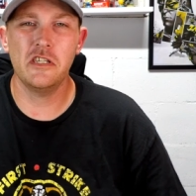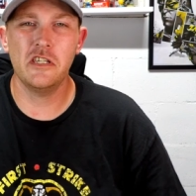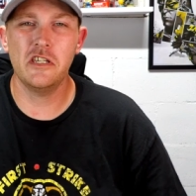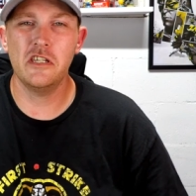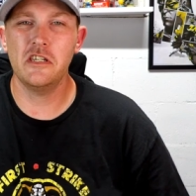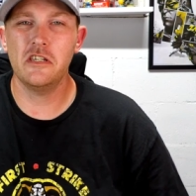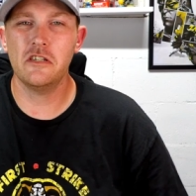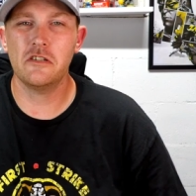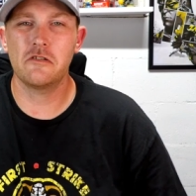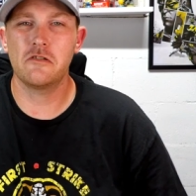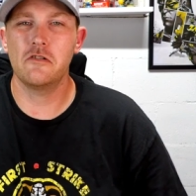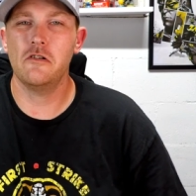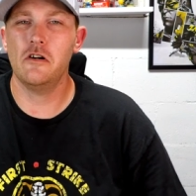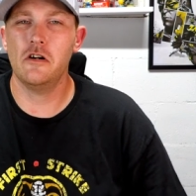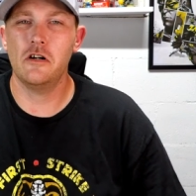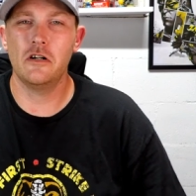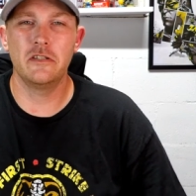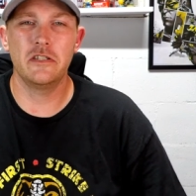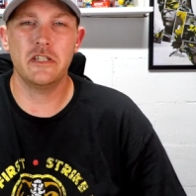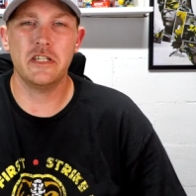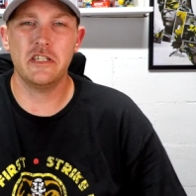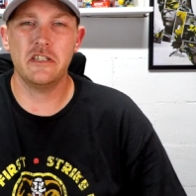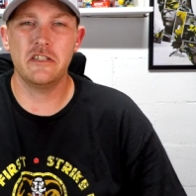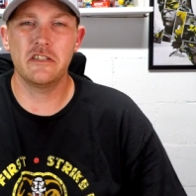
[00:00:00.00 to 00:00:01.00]
this, y'all
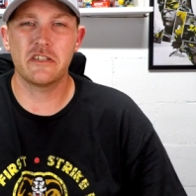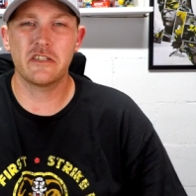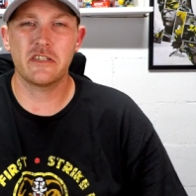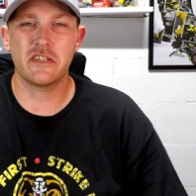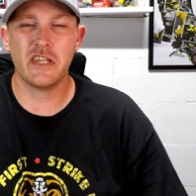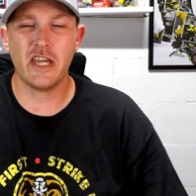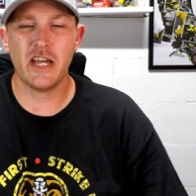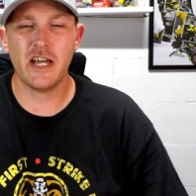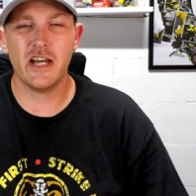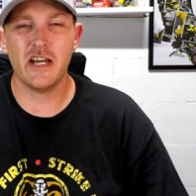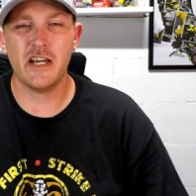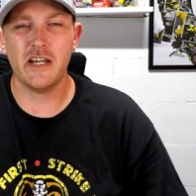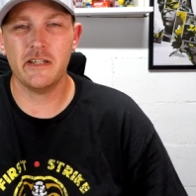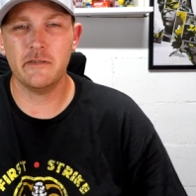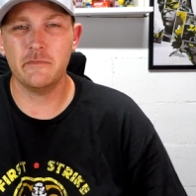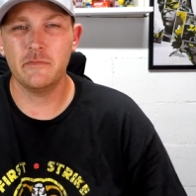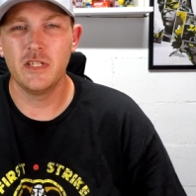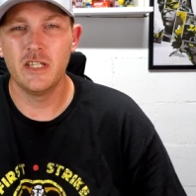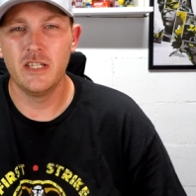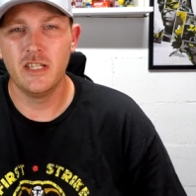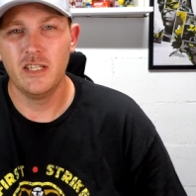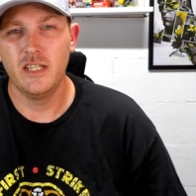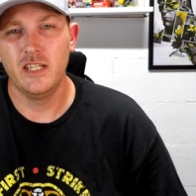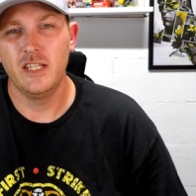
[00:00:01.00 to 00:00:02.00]
need to stop.
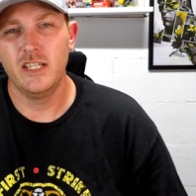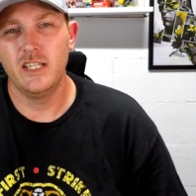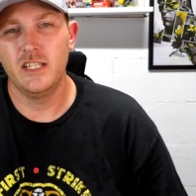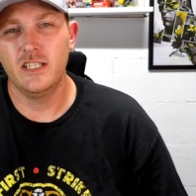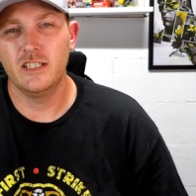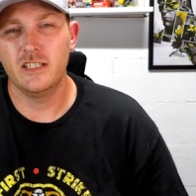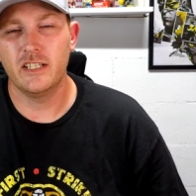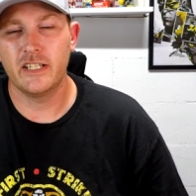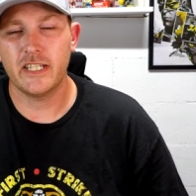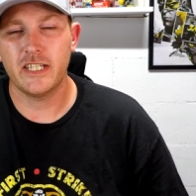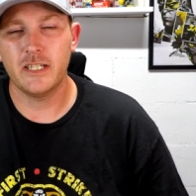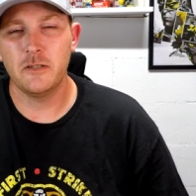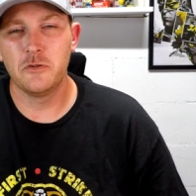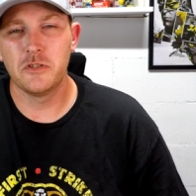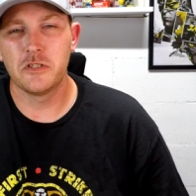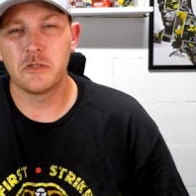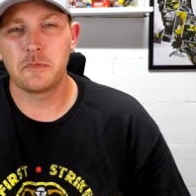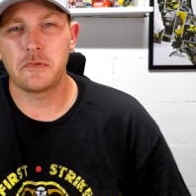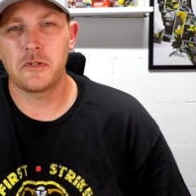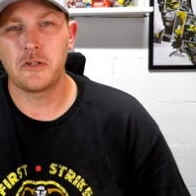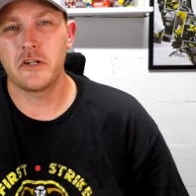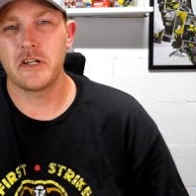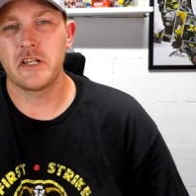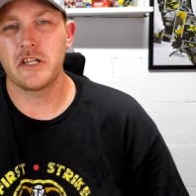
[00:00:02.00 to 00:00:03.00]
Like, it was a
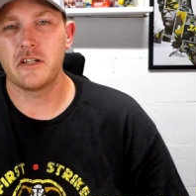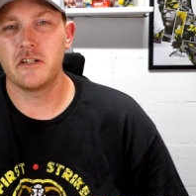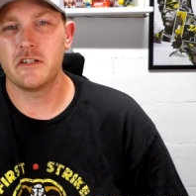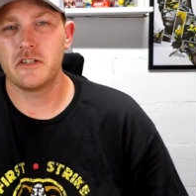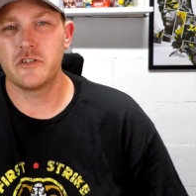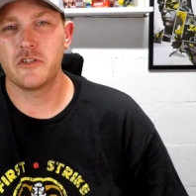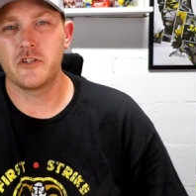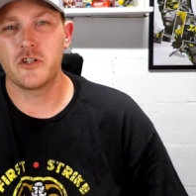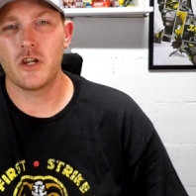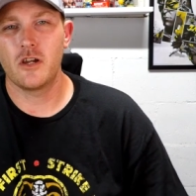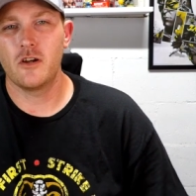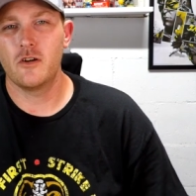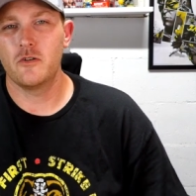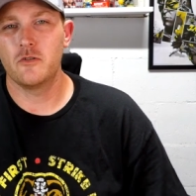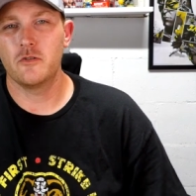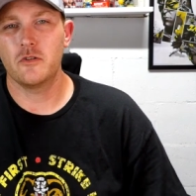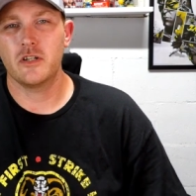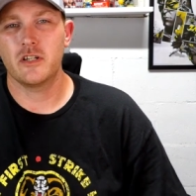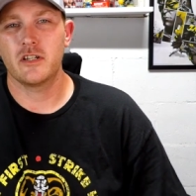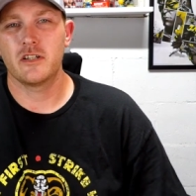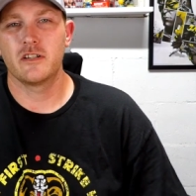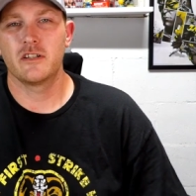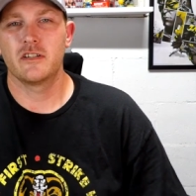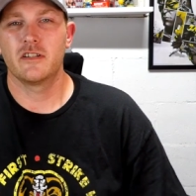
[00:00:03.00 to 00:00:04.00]
pretty good
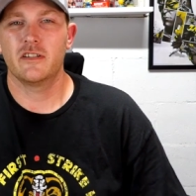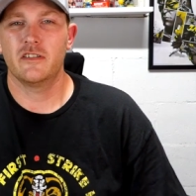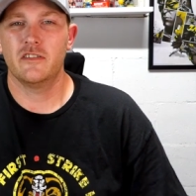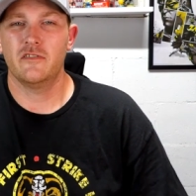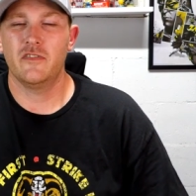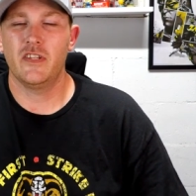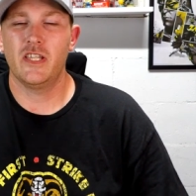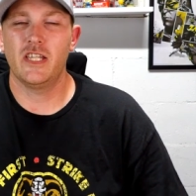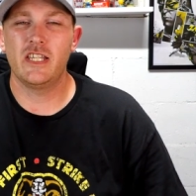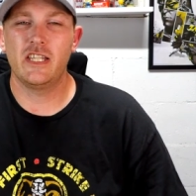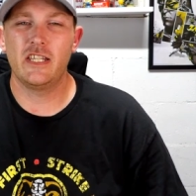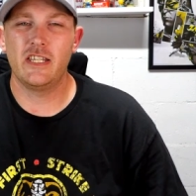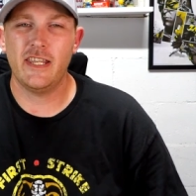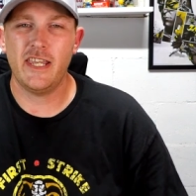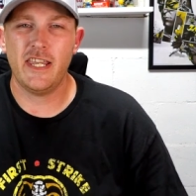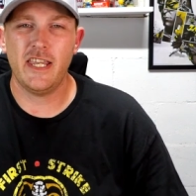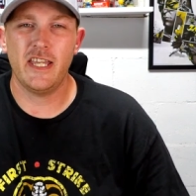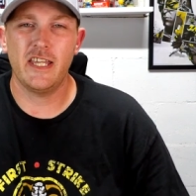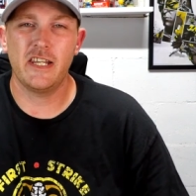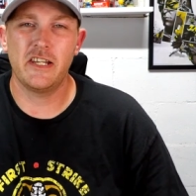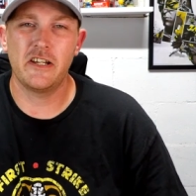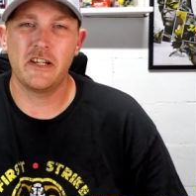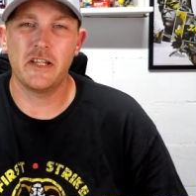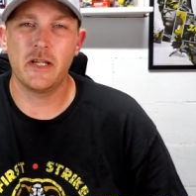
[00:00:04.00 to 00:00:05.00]
joke. Then he
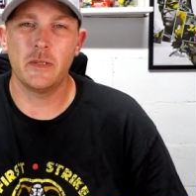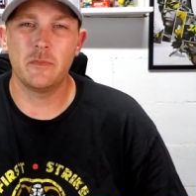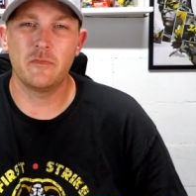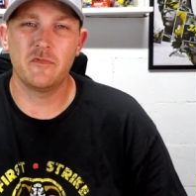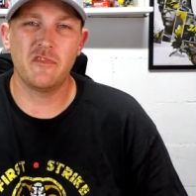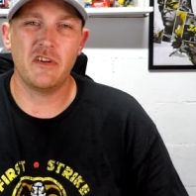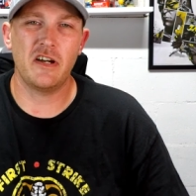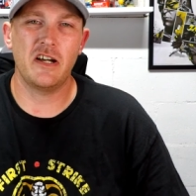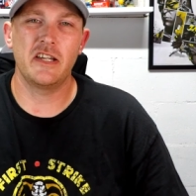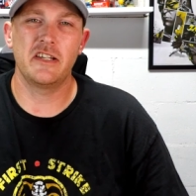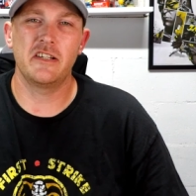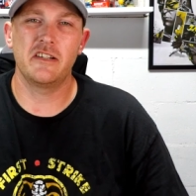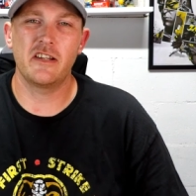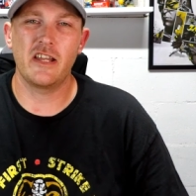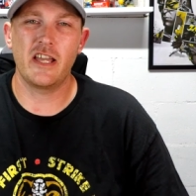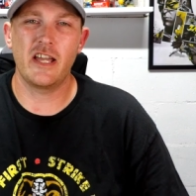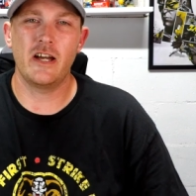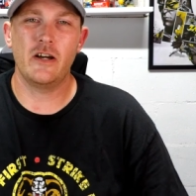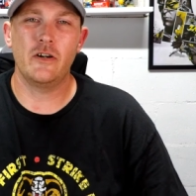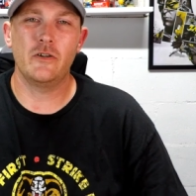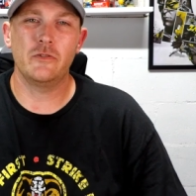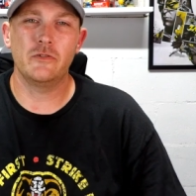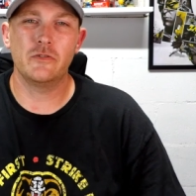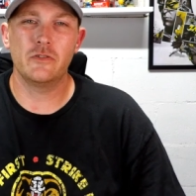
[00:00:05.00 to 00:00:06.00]
ended up finding
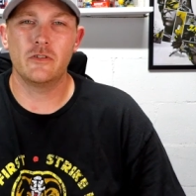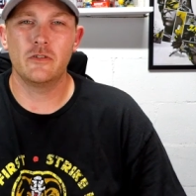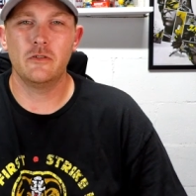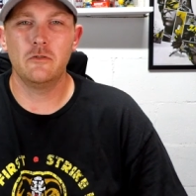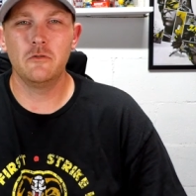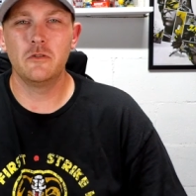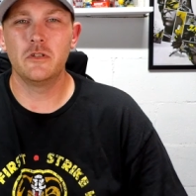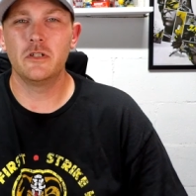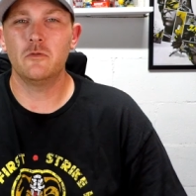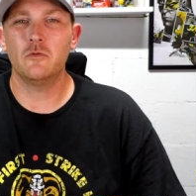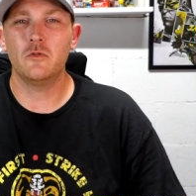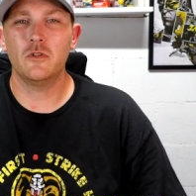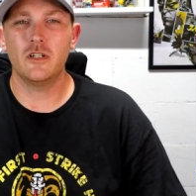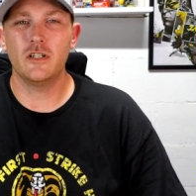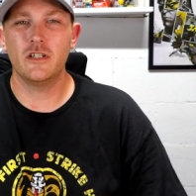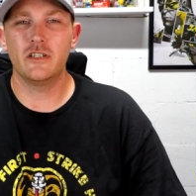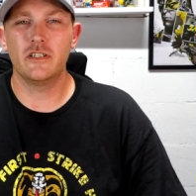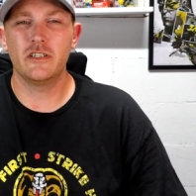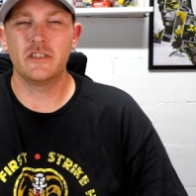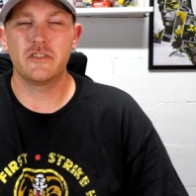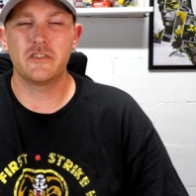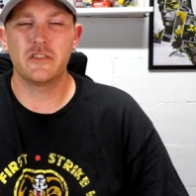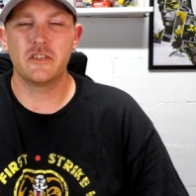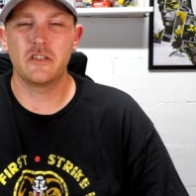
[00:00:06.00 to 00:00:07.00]
out who it
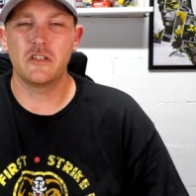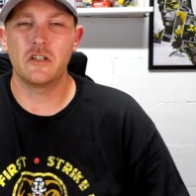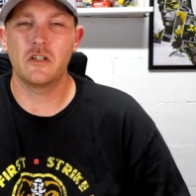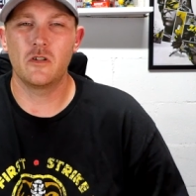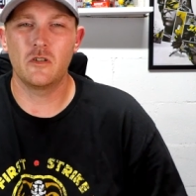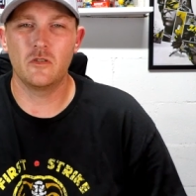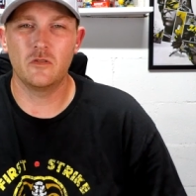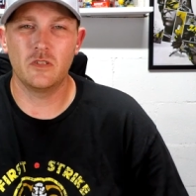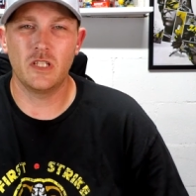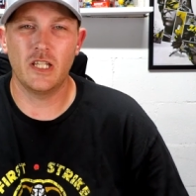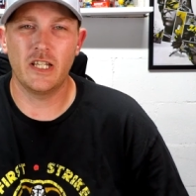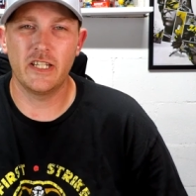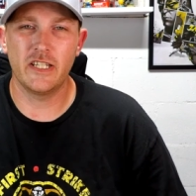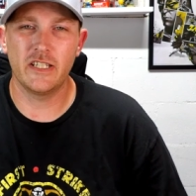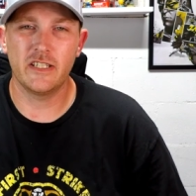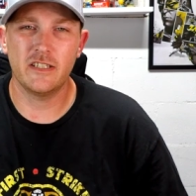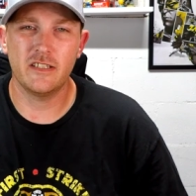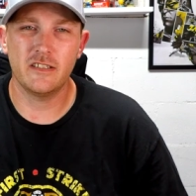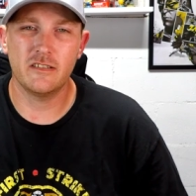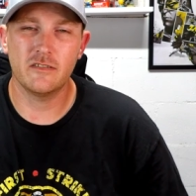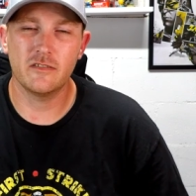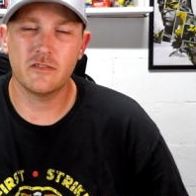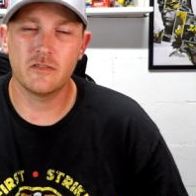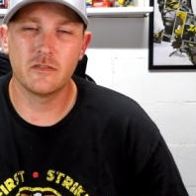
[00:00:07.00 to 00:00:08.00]
was. You know, like,
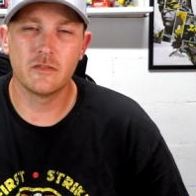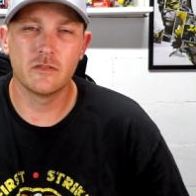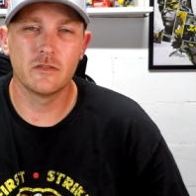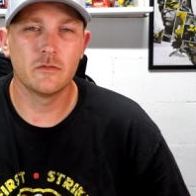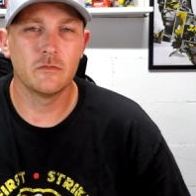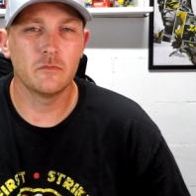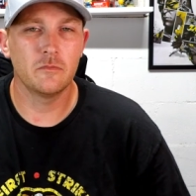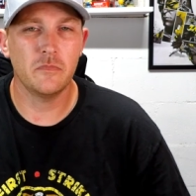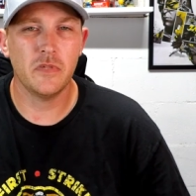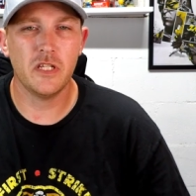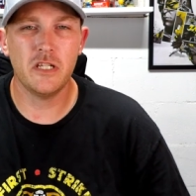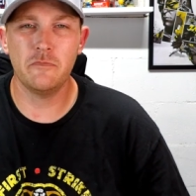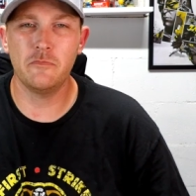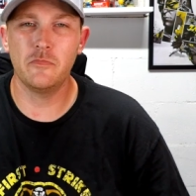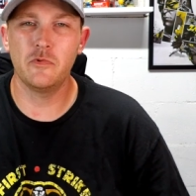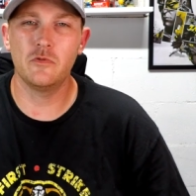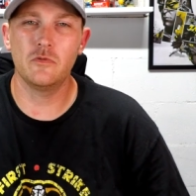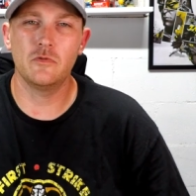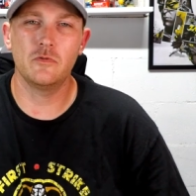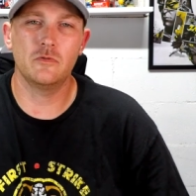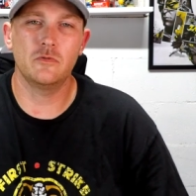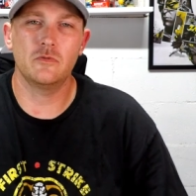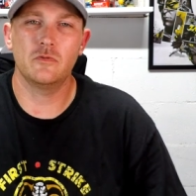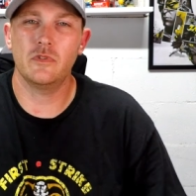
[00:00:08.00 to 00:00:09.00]

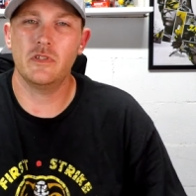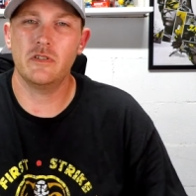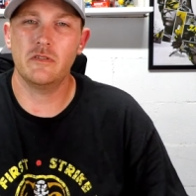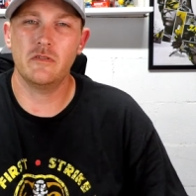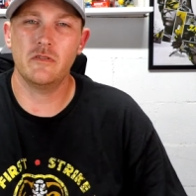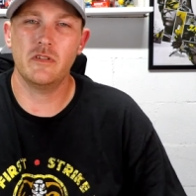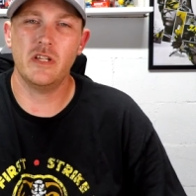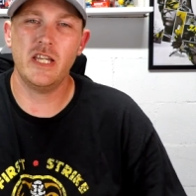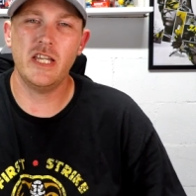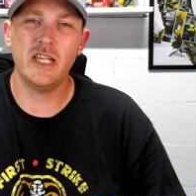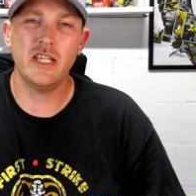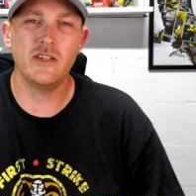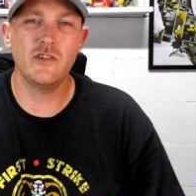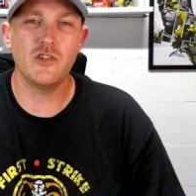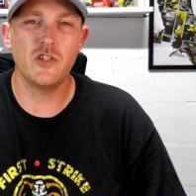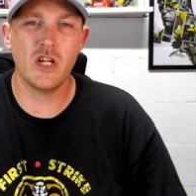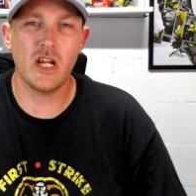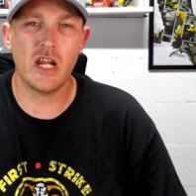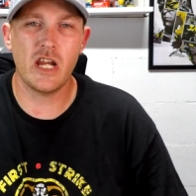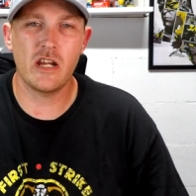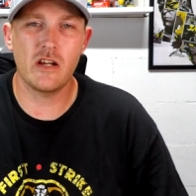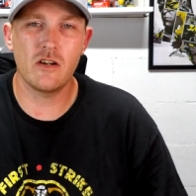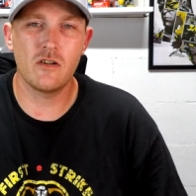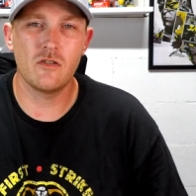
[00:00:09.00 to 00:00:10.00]
people in
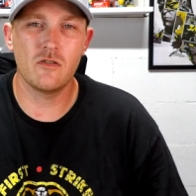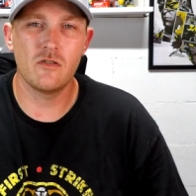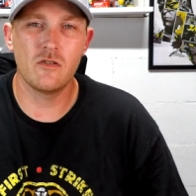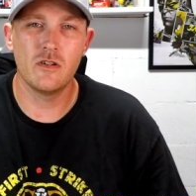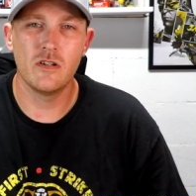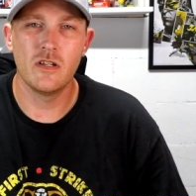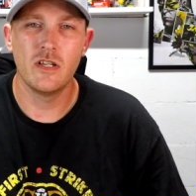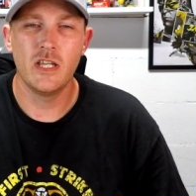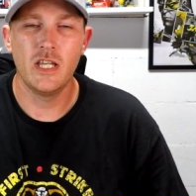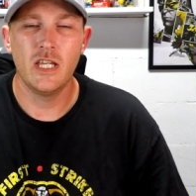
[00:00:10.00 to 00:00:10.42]
jail,